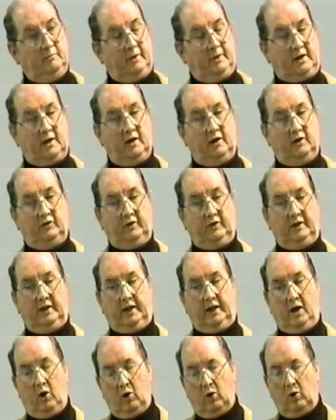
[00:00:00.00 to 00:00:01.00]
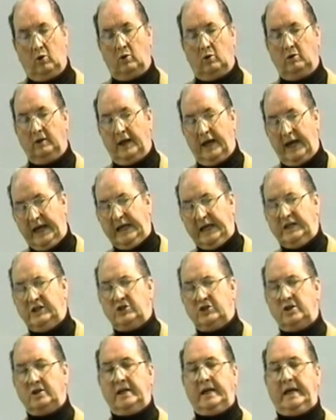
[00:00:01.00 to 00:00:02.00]
Because in the old
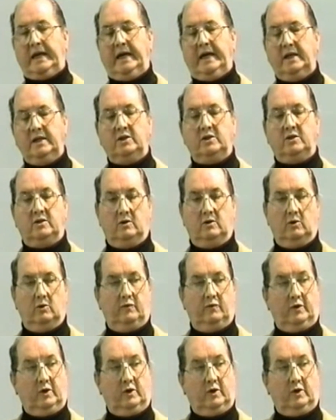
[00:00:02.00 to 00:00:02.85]
ancient Hindu,